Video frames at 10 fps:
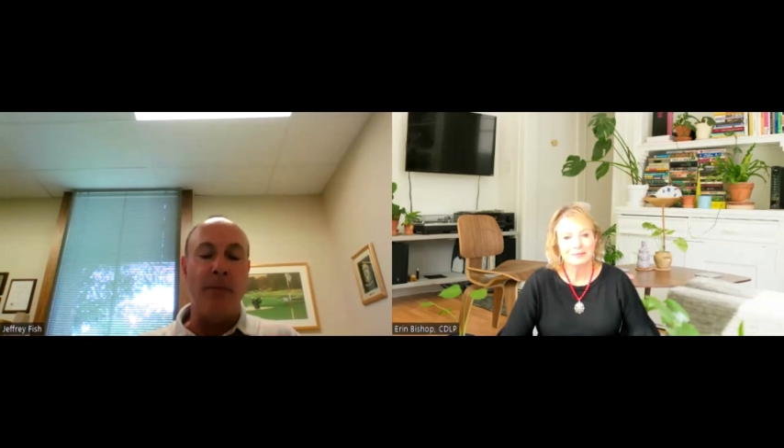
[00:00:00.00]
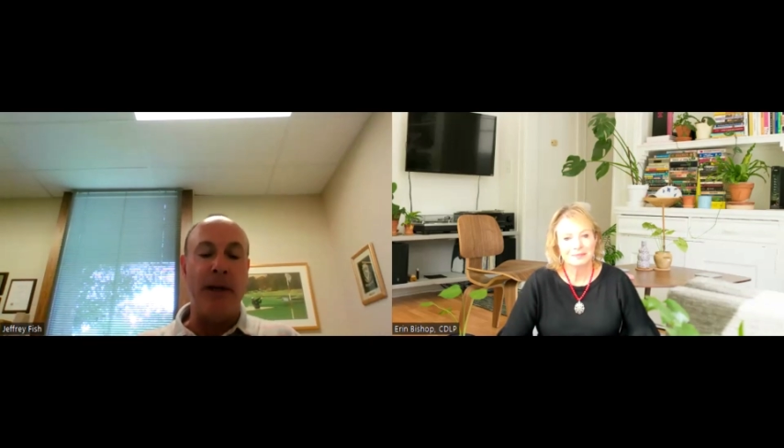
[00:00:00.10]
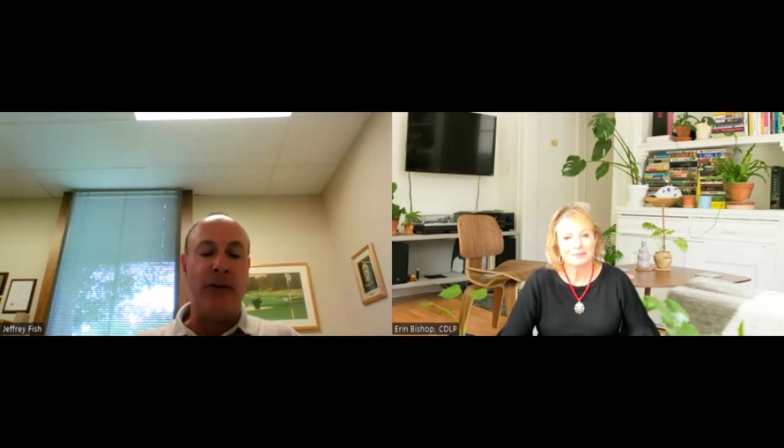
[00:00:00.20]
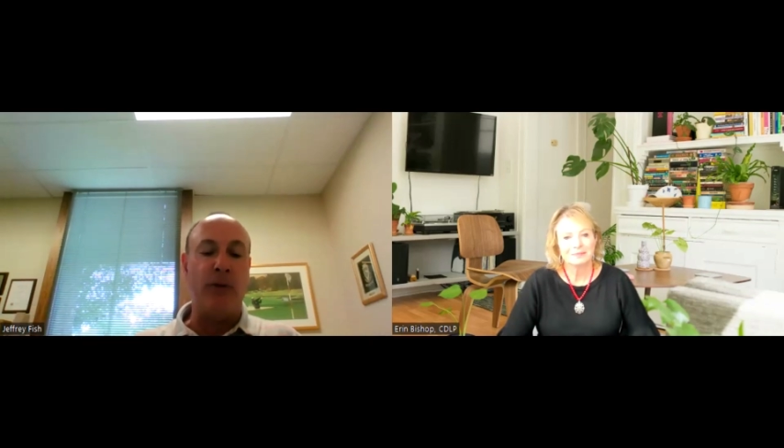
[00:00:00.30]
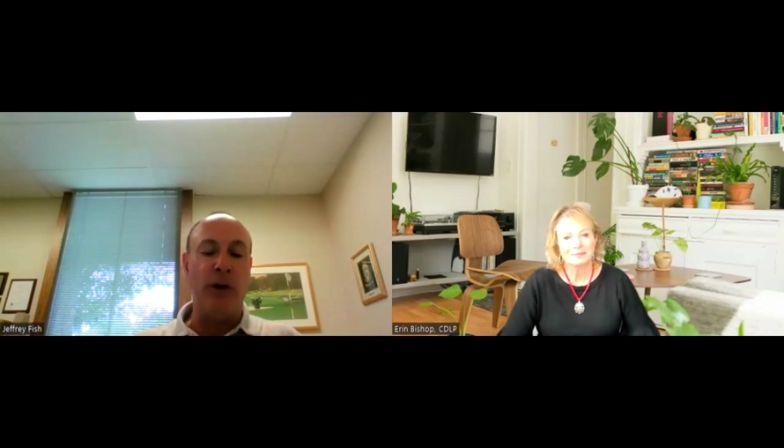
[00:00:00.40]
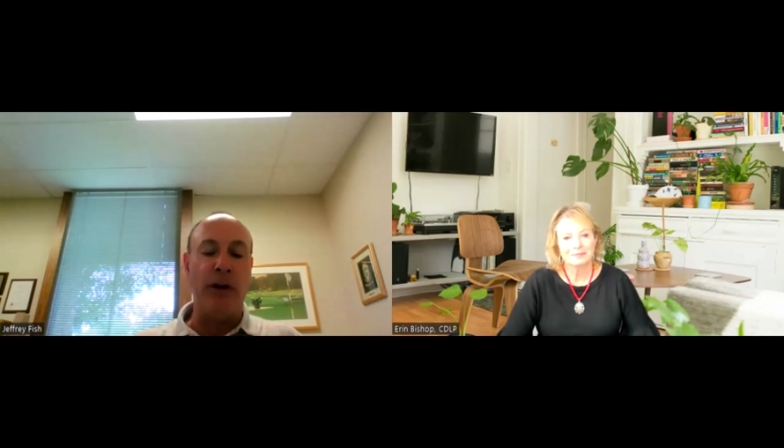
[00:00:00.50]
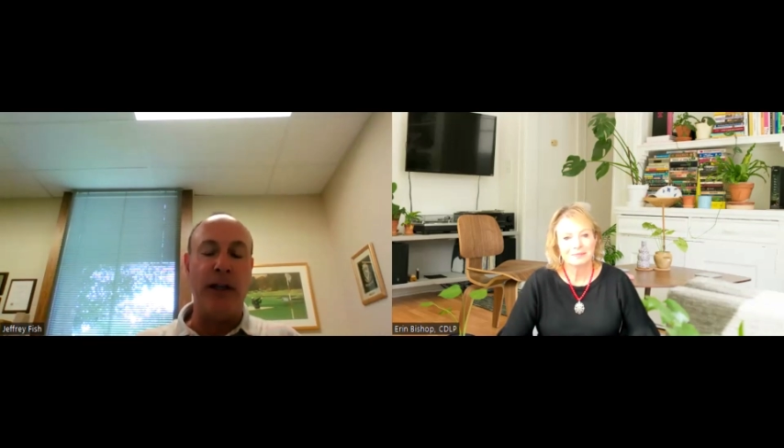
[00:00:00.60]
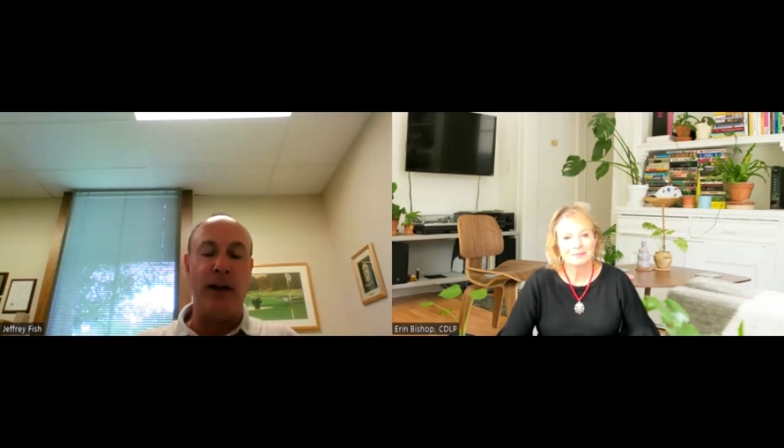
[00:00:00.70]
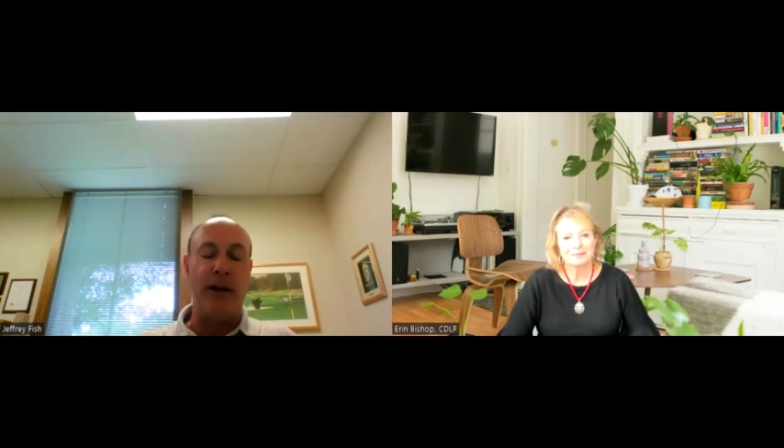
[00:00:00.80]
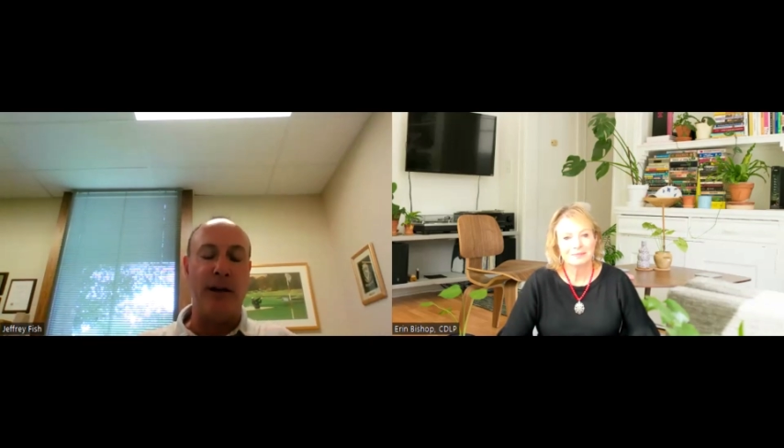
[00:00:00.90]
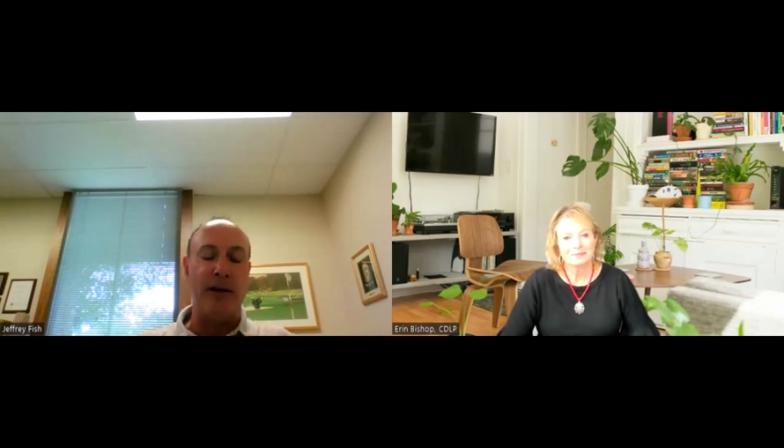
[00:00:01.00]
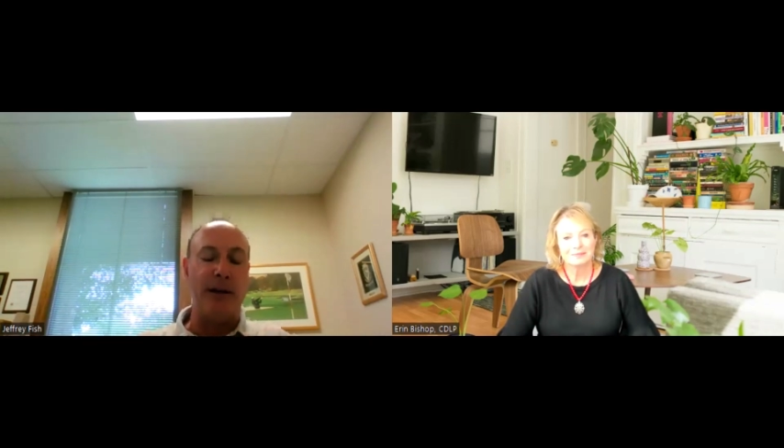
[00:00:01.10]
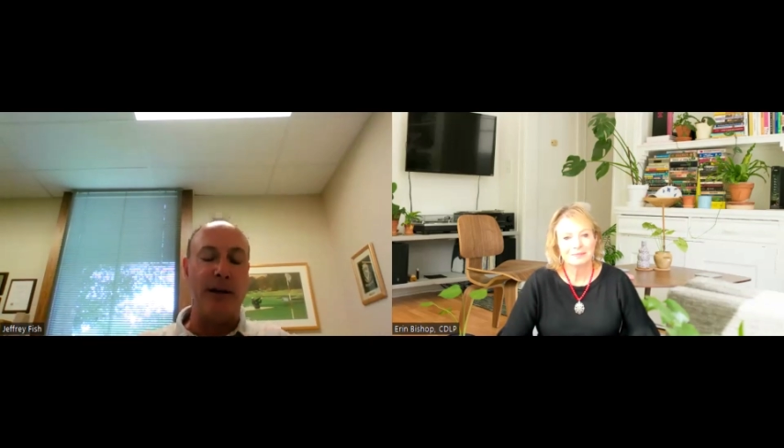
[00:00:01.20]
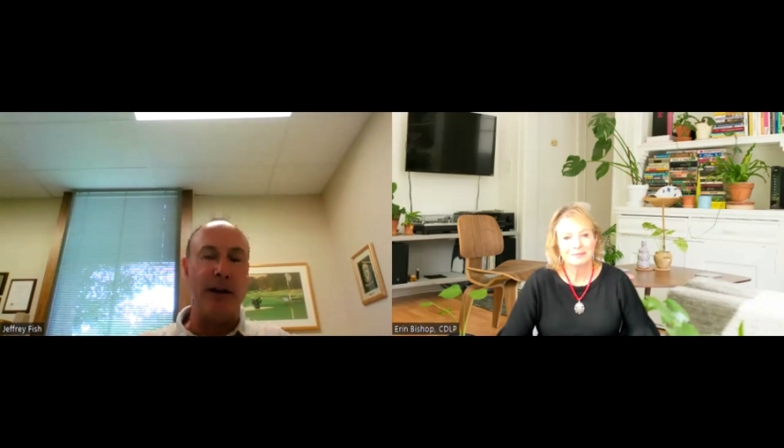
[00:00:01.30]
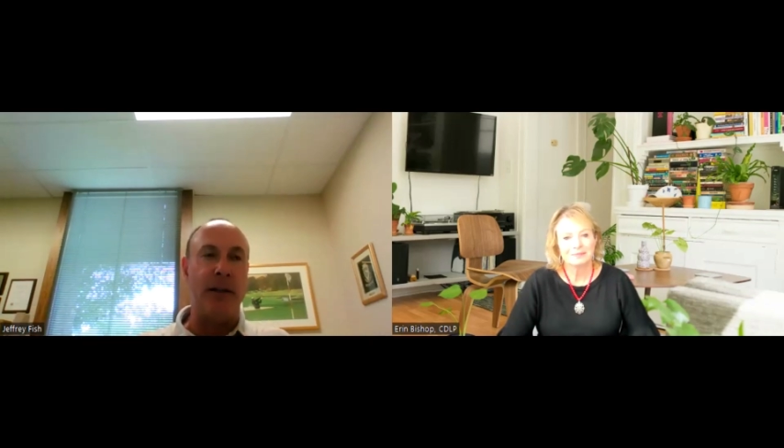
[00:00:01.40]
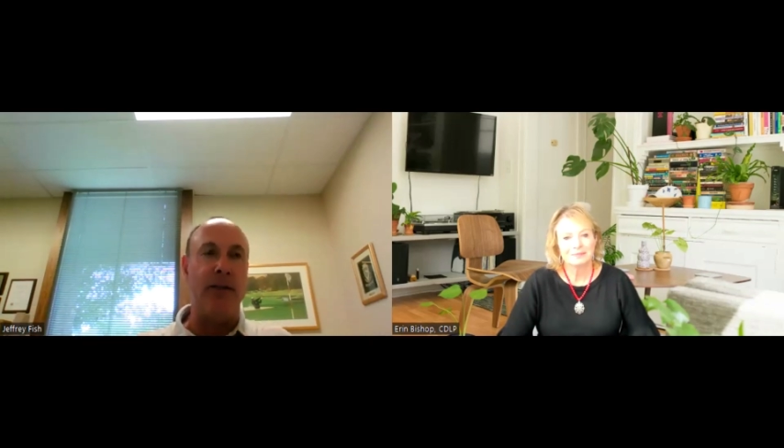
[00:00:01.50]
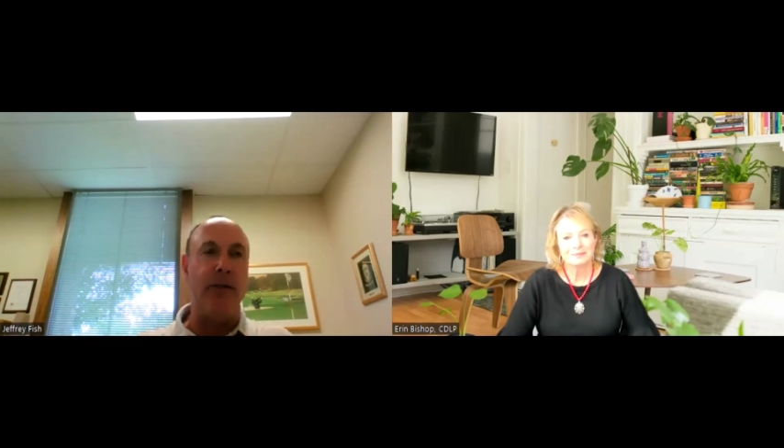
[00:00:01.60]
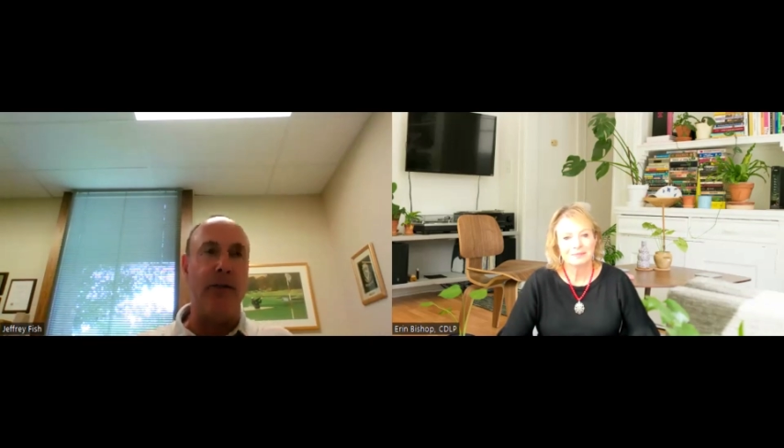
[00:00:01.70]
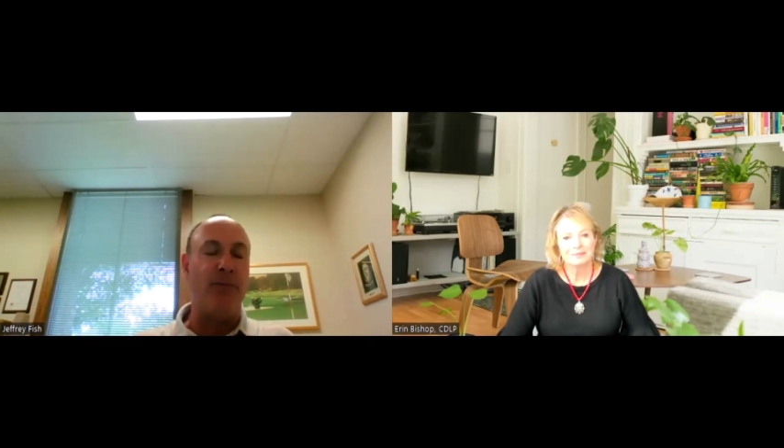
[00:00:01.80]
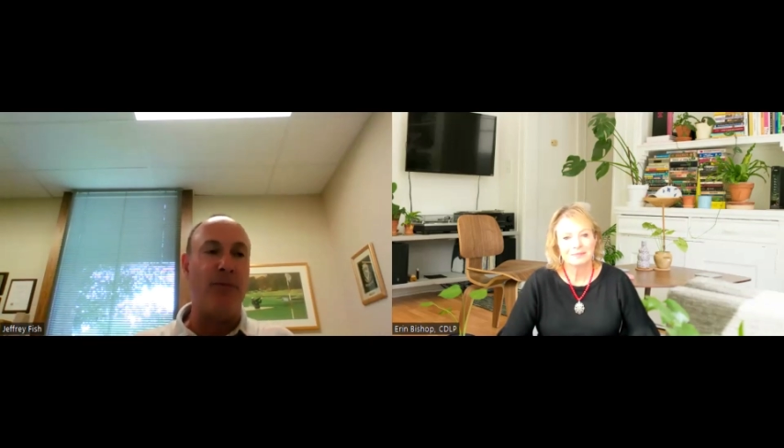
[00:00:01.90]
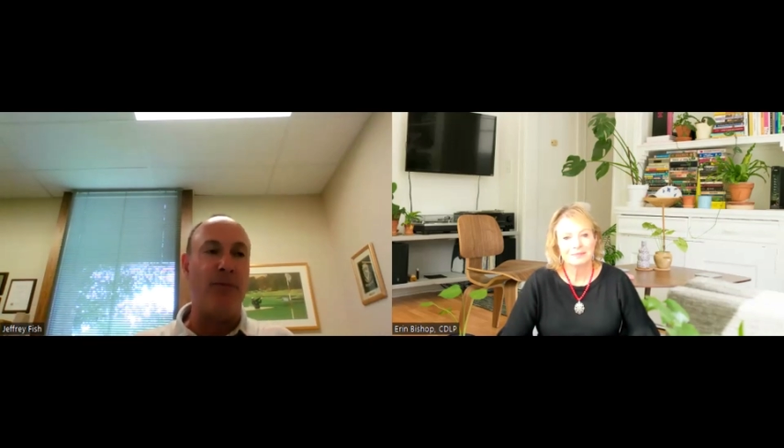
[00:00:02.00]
it's really it's kind of a